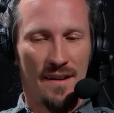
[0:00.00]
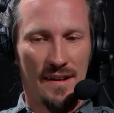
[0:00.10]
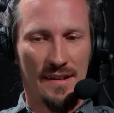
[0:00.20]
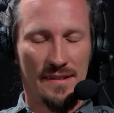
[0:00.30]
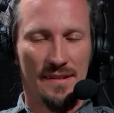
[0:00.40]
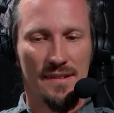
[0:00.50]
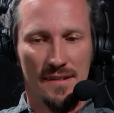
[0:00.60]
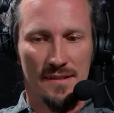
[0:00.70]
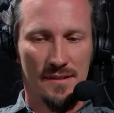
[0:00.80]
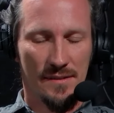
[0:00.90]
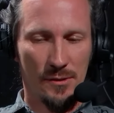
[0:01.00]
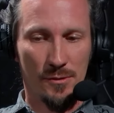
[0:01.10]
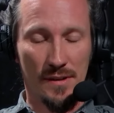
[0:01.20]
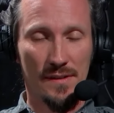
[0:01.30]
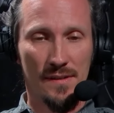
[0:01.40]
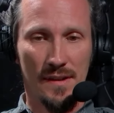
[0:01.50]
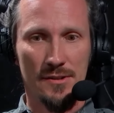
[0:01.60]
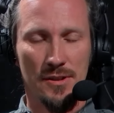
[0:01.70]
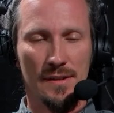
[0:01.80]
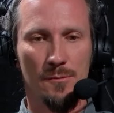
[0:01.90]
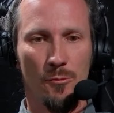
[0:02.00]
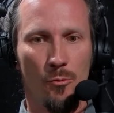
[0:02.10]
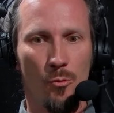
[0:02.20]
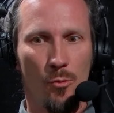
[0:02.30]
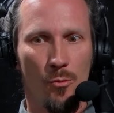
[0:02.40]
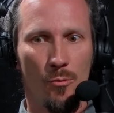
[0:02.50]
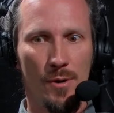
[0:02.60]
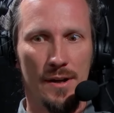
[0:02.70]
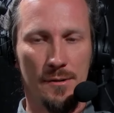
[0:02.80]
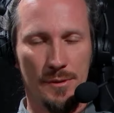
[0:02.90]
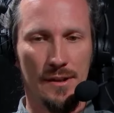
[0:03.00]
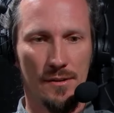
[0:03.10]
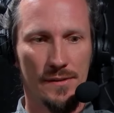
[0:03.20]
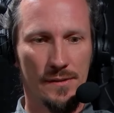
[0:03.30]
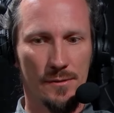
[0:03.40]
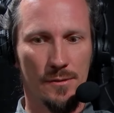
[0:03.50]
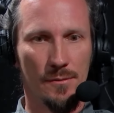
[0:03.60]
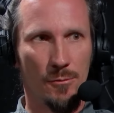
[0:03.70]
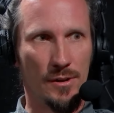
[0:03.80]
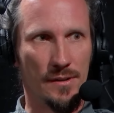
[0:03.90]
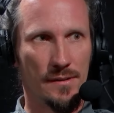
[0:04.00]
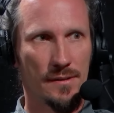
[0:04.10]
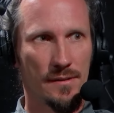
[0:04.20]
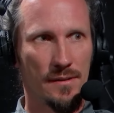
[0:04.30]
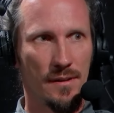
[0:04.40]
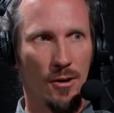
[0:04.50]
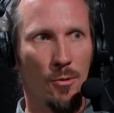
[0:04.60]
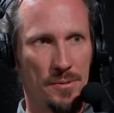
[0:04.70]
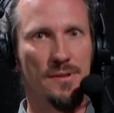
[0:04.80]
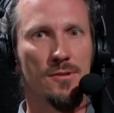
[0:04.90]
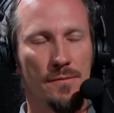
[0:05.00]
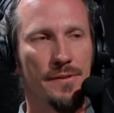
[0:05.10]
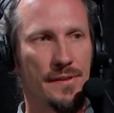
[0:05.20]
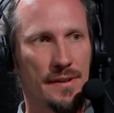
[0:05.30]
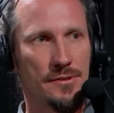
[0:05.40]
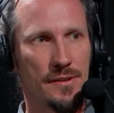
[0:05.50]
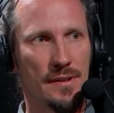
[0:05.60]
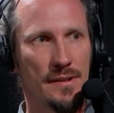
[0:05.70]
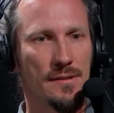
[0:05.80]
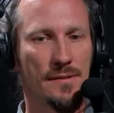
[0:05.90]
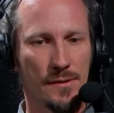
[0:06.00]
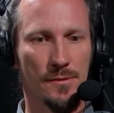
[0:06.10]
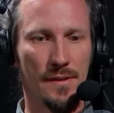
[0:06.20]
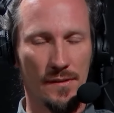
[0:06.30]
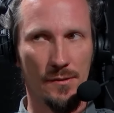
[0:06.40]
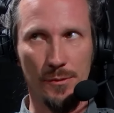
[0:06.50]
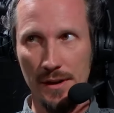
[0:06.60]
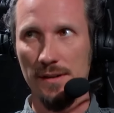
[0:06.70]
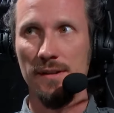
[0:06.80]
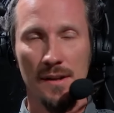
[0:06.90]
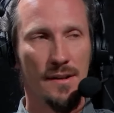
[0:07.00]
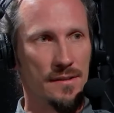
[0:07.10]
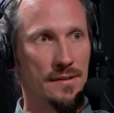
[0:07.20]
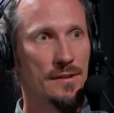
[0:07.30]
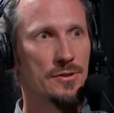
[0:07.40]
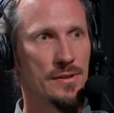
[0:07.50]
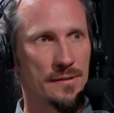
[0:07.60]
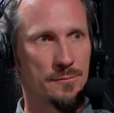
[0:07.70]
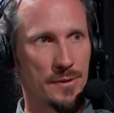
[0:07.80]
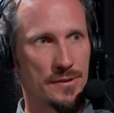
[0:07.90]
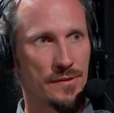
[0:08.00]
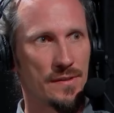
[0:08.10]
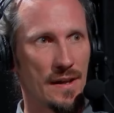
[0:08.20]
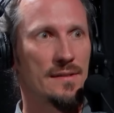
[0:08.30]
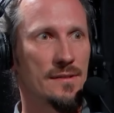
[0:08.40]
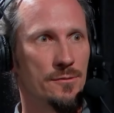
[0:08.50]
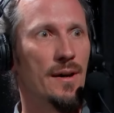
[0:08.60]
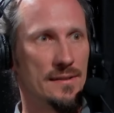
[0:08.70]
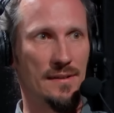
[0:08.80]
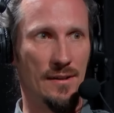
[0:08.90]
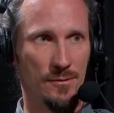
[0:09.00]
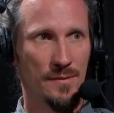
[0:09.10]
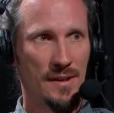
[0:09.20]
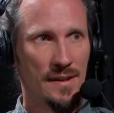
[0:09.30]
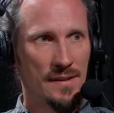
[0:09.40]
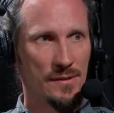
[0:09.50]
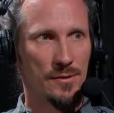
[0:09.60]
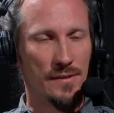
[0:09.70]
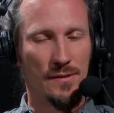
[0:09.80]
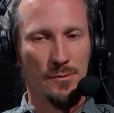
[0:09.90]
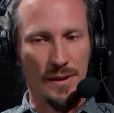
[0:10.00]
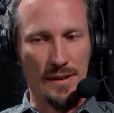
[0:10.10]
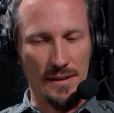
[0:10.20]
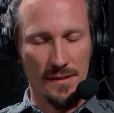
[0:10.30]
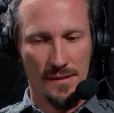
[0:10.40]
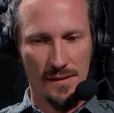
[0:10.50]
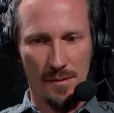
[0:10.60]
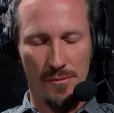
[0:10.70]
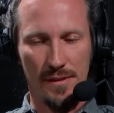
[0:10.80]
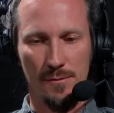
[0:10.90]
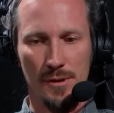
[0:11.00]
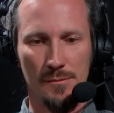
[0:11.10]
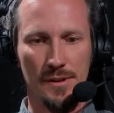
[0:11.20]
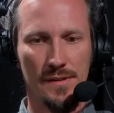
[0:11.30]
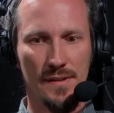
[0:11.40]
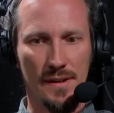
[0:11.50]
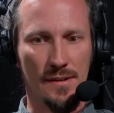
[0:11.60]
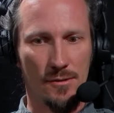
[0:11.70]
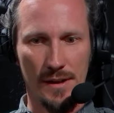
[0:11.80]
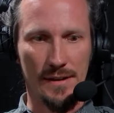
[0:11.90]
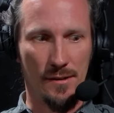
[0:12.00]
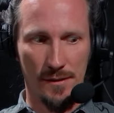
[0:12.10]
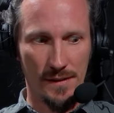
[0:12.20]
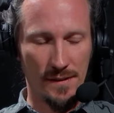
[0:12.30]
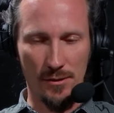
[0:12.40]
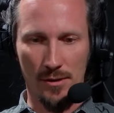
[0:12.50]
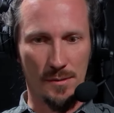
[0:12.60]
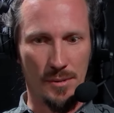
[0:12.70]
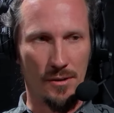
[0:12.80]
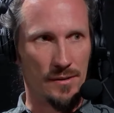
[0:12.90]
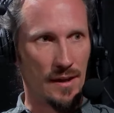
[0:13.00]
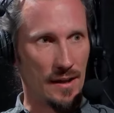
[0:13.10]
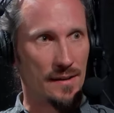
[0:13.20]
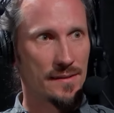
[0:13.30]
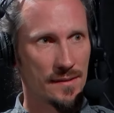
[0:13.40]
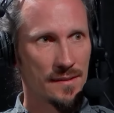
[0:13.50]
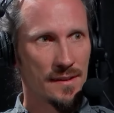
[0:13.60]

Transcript: And so this is actually where we also want to open the conversation here. So this is really an initiative which is starting right now. So this is really something where we say, okay, it's not about us